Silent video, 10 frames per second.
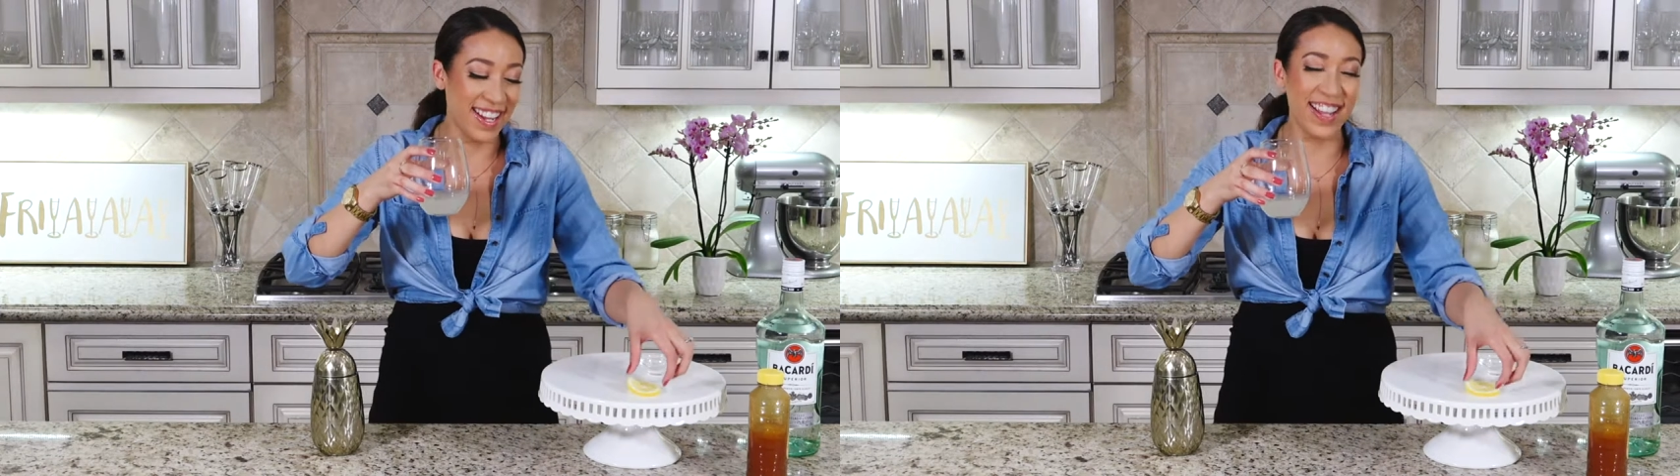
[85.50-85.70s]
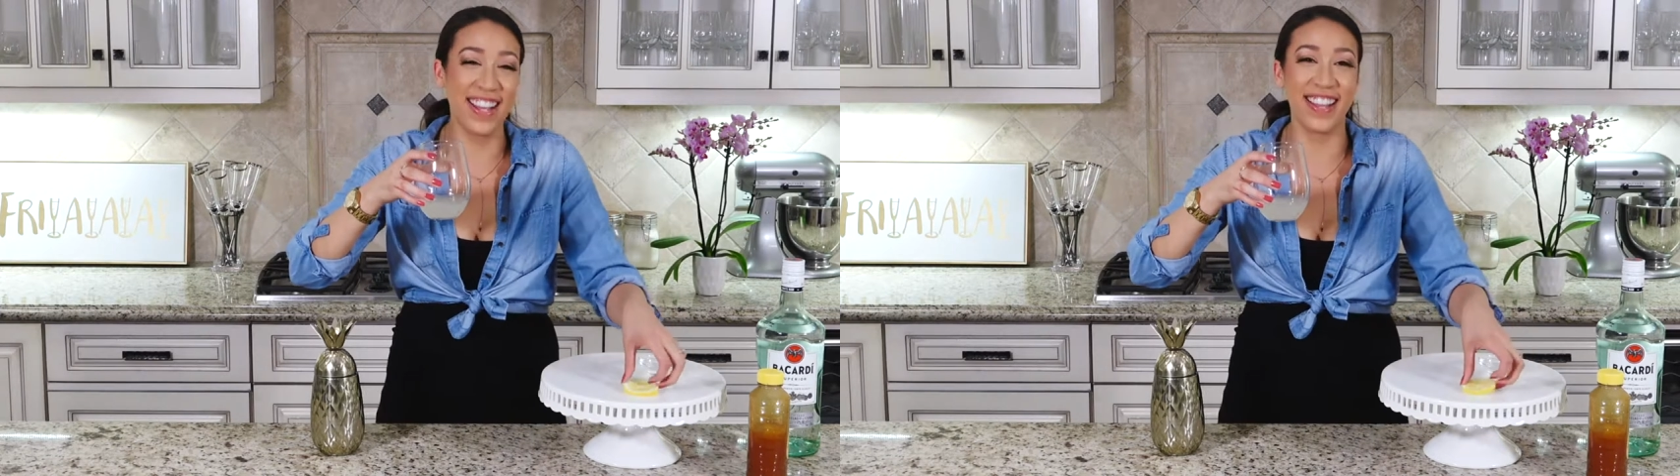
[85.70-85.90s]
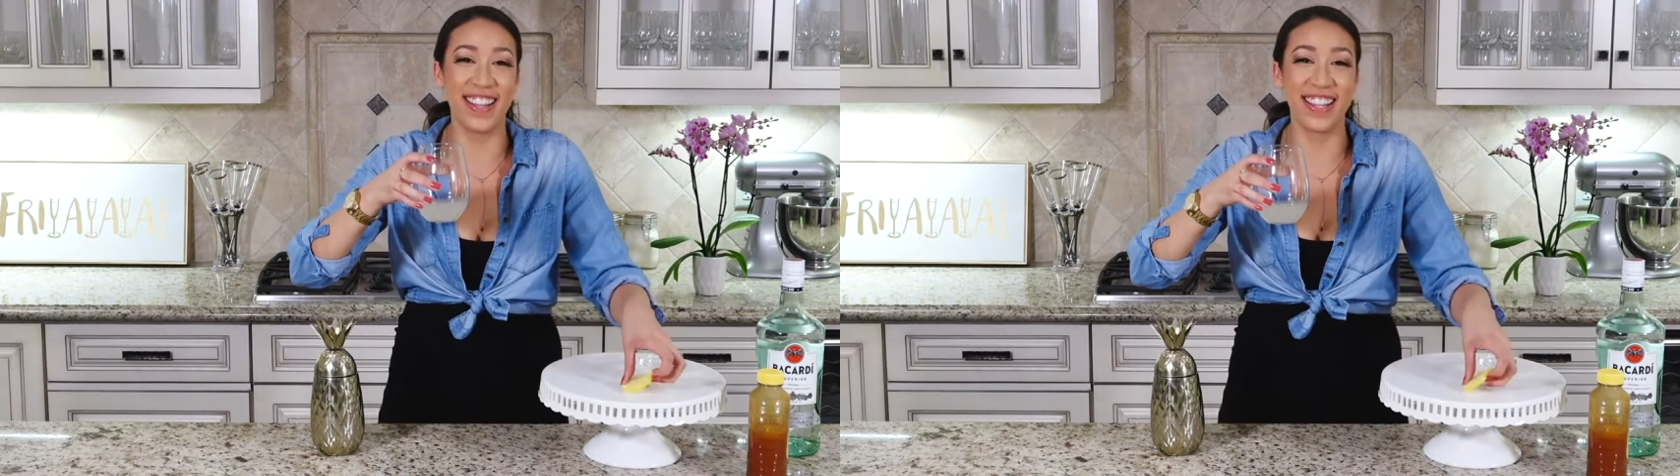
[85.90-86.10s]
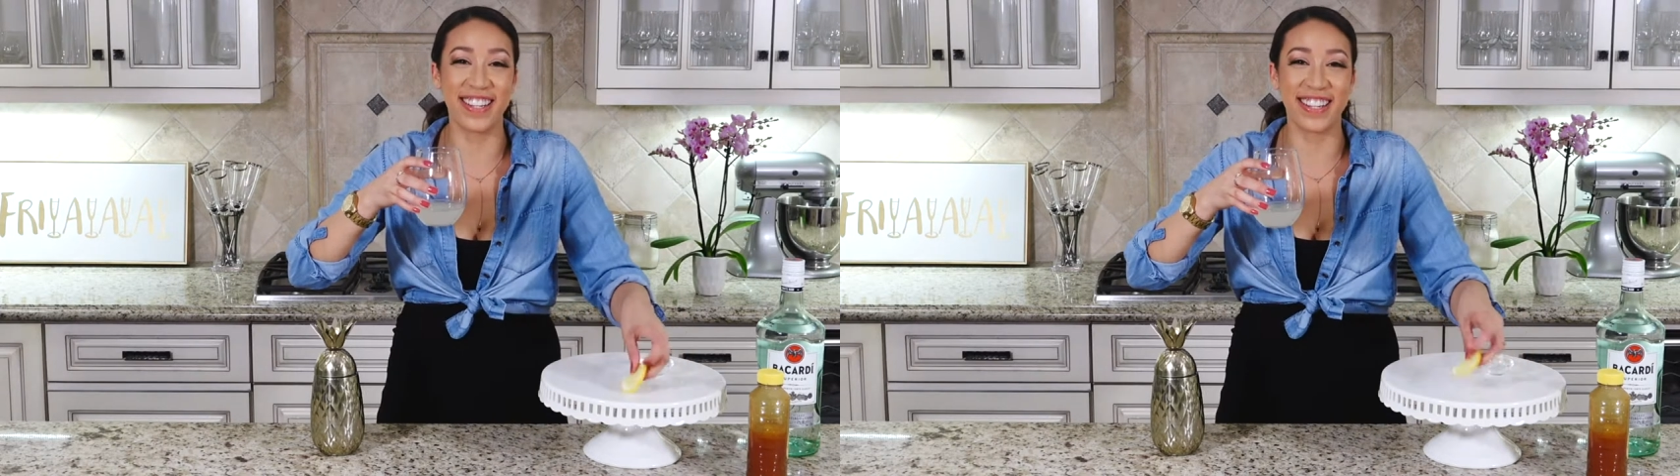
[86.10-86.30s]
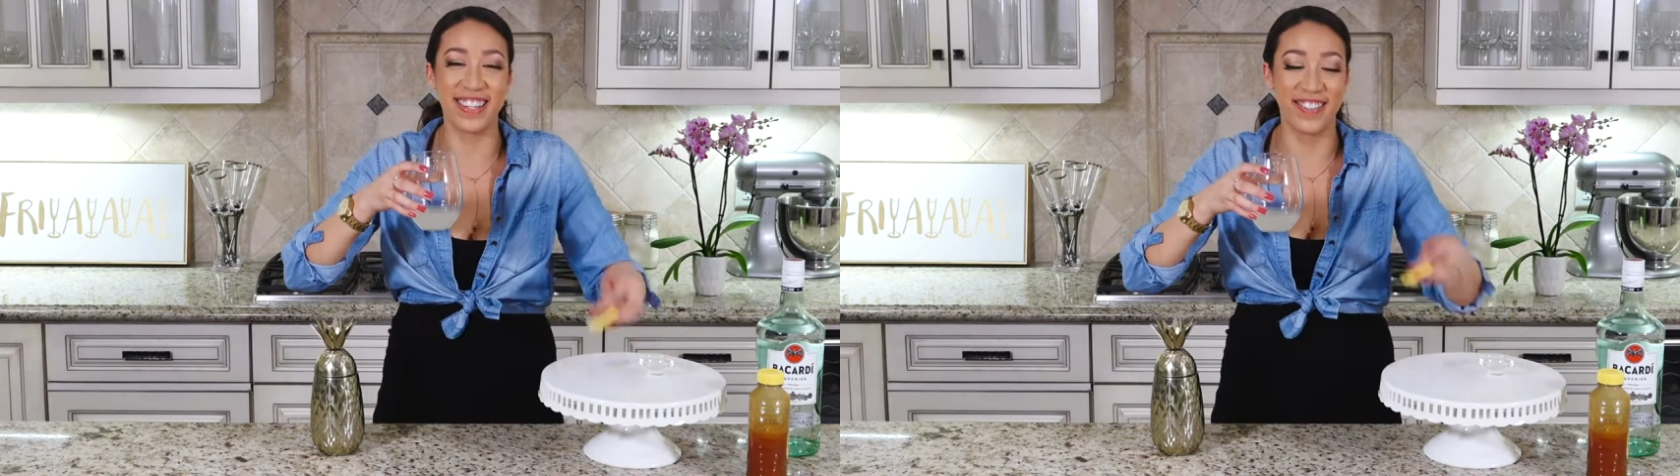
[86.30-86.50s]
And then
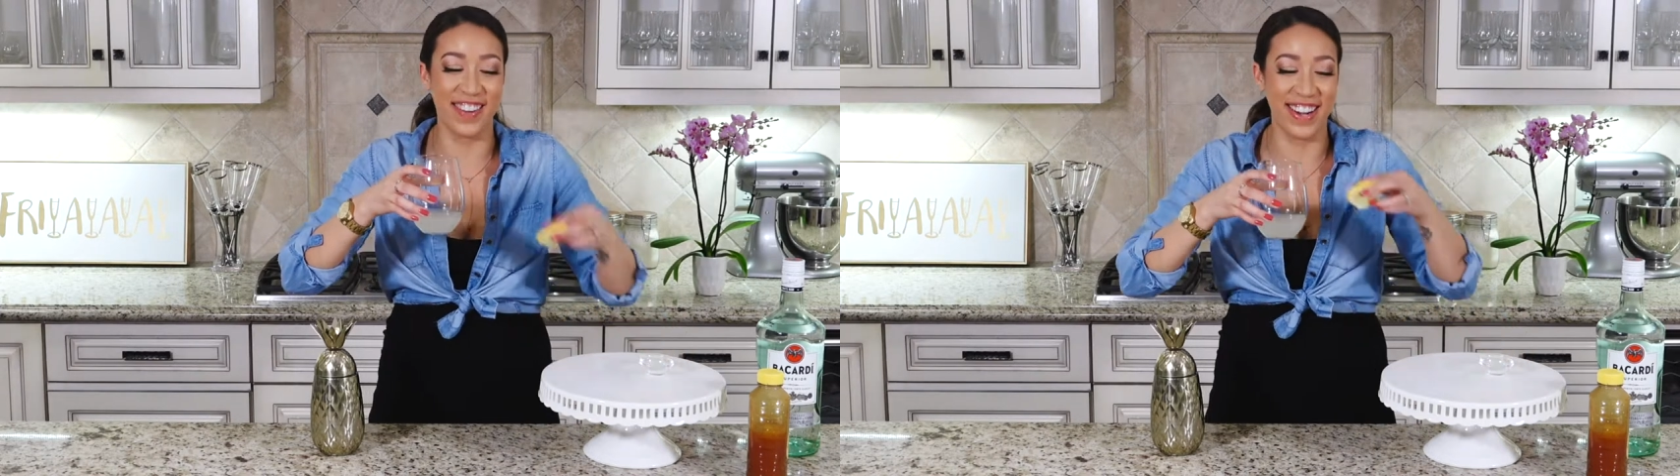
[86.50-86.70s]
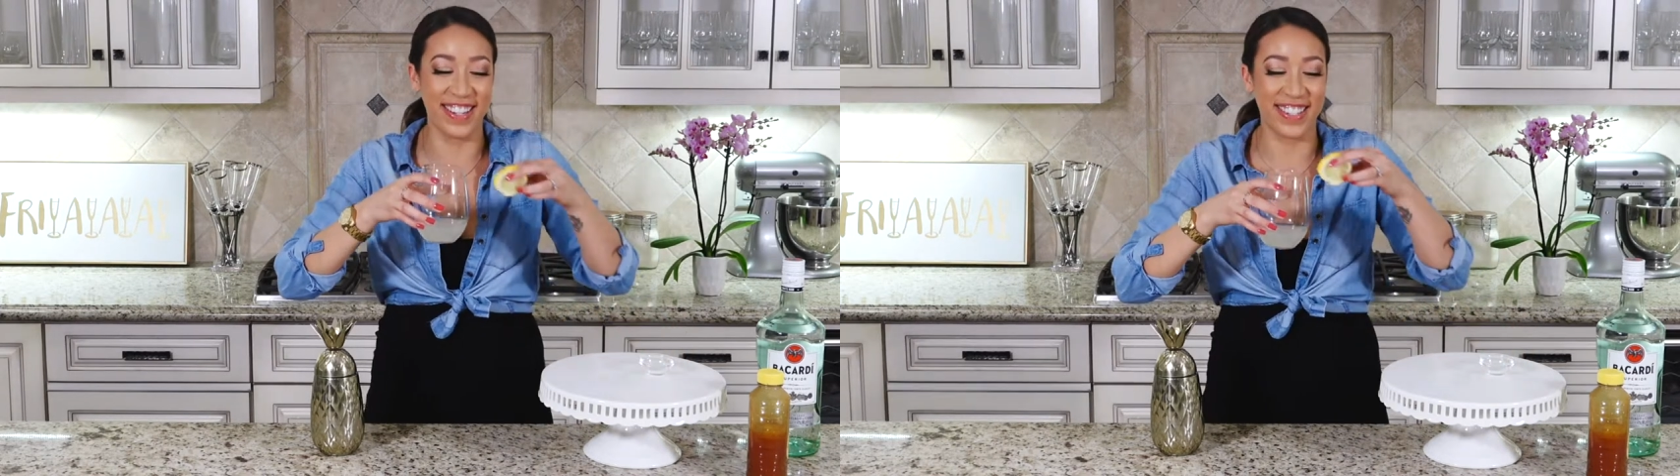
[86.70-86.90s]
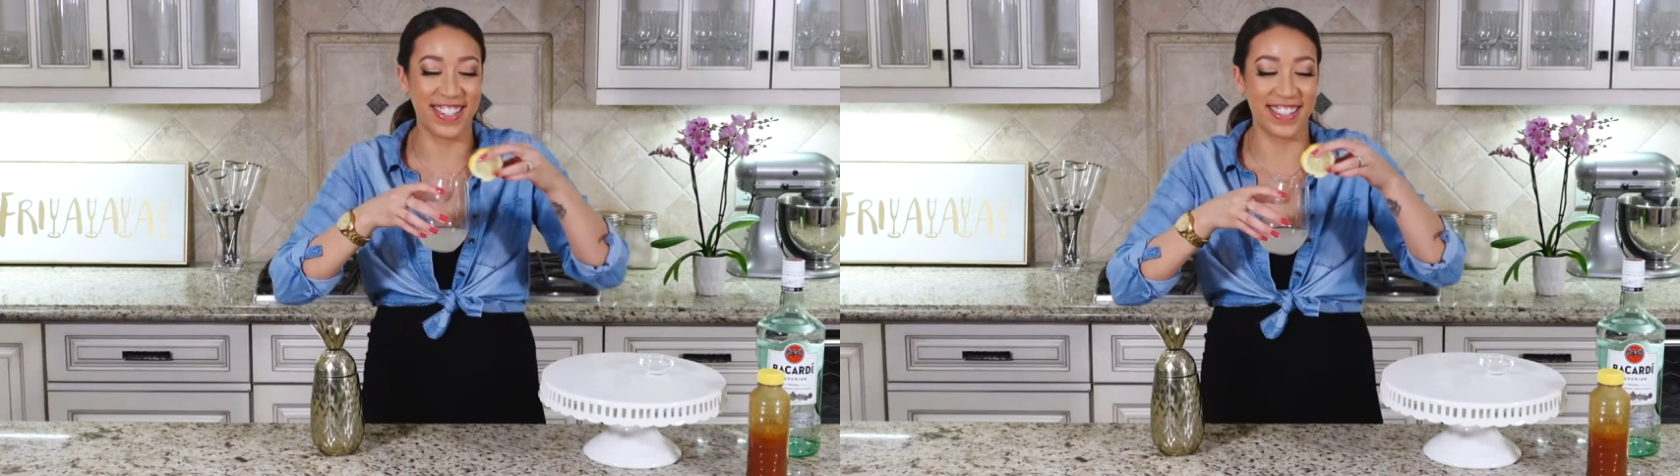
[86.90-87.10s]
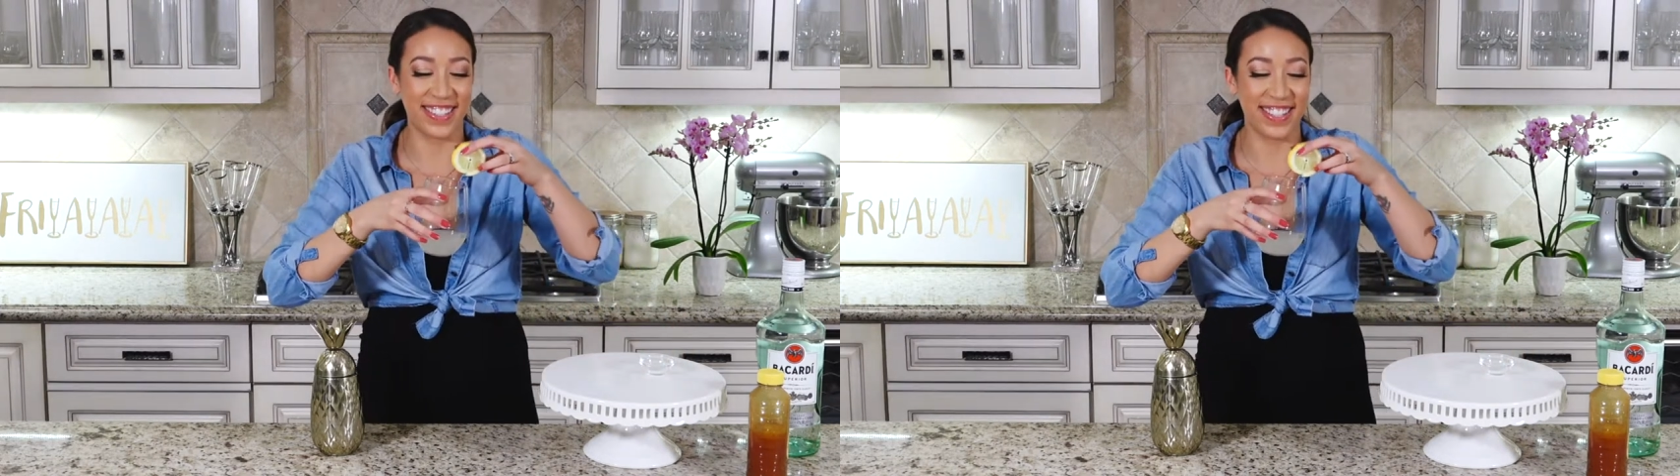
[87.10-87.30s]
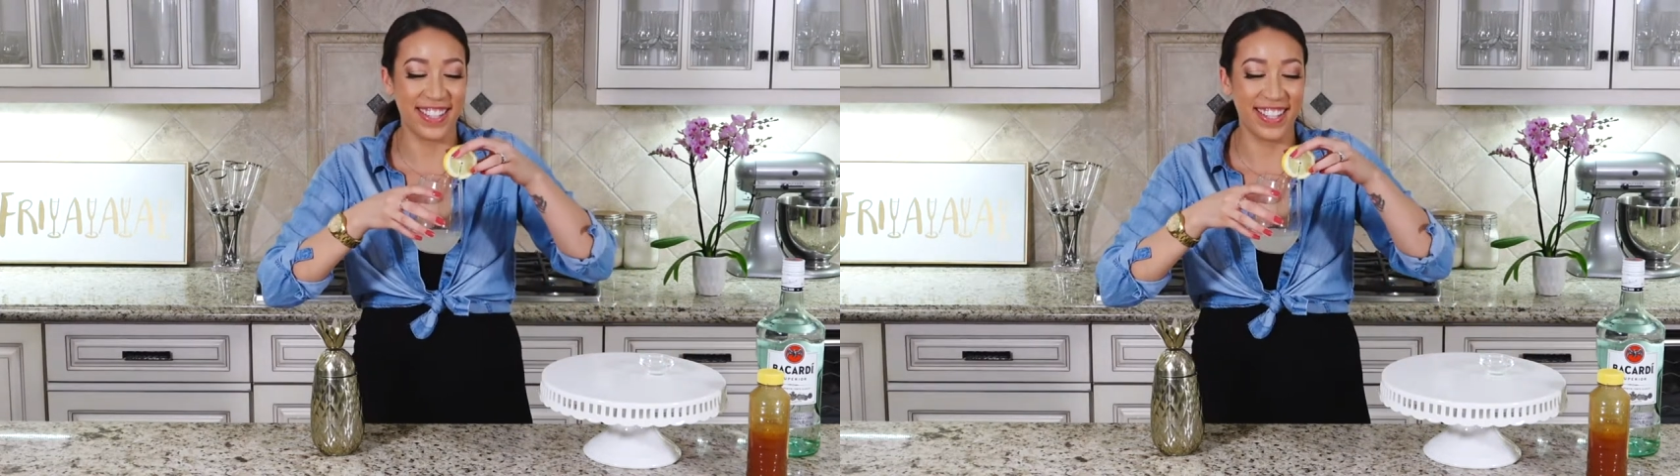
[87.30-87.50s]
you're gonna wanna
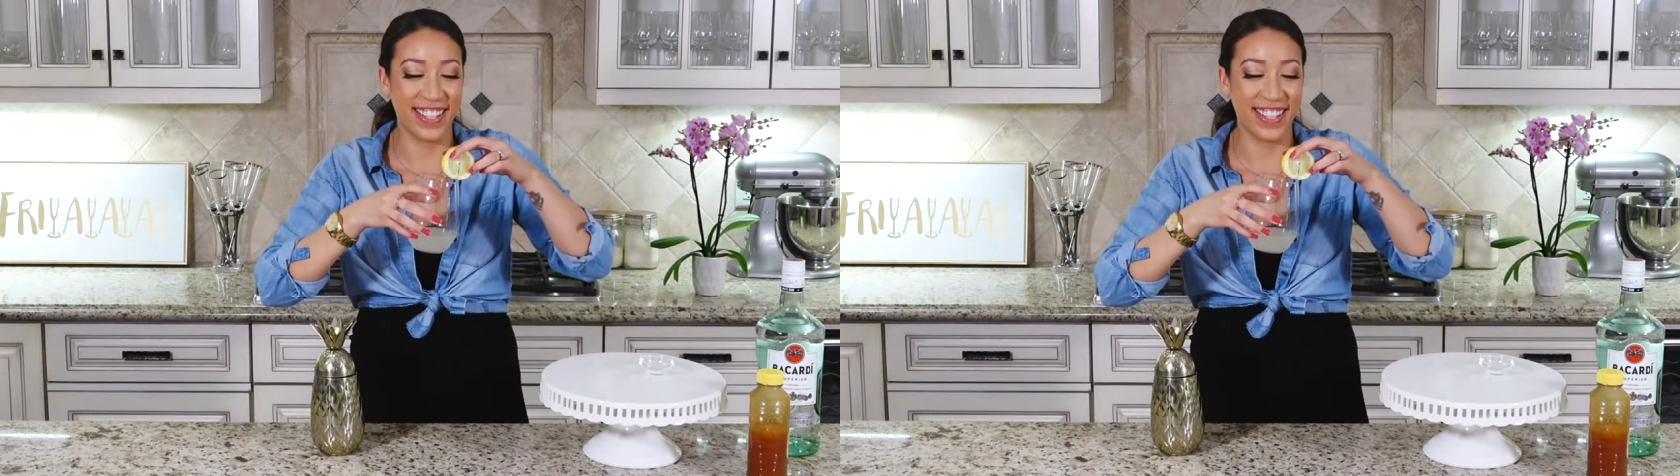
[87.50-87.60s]
just